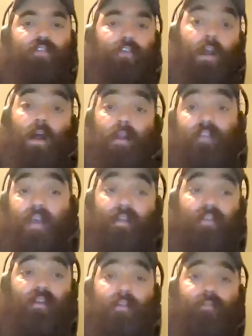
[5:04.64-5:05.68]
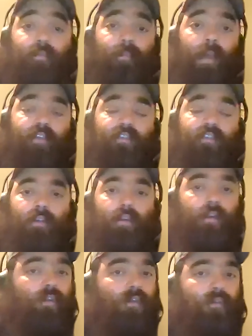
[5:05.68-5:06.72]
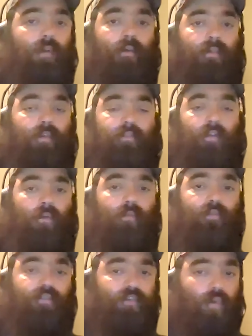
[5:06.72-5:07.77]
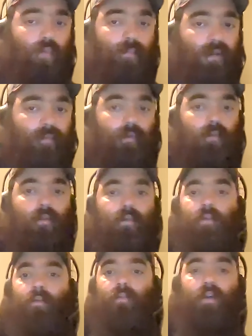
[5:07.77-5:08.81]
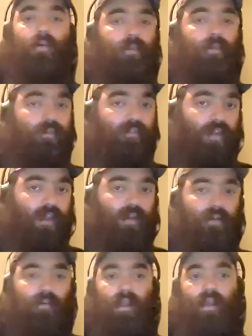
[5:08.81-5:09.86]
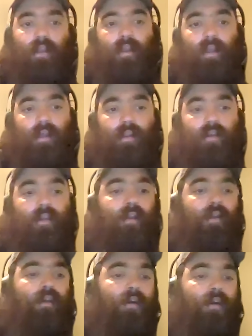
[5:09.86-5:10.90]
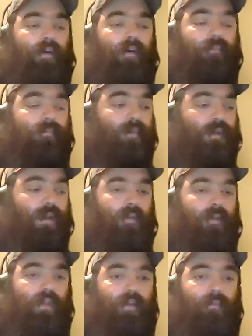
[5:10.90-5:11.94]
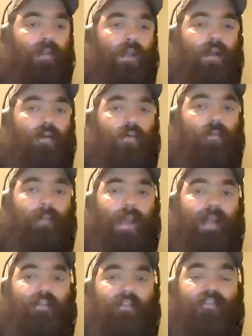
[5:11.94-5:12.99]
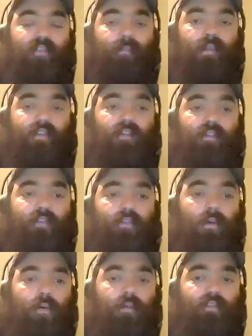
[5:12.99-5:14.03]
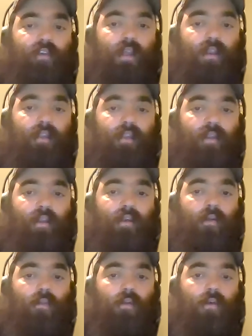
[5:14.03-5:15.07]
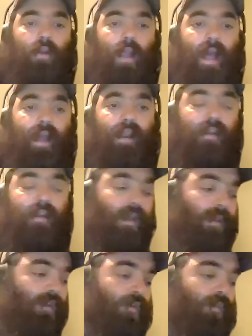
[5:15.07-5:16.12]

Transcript: your contact information. You know, those old school people who don't use the internet and, um, you know, they rely on magnets and business cards and they no longer had it. And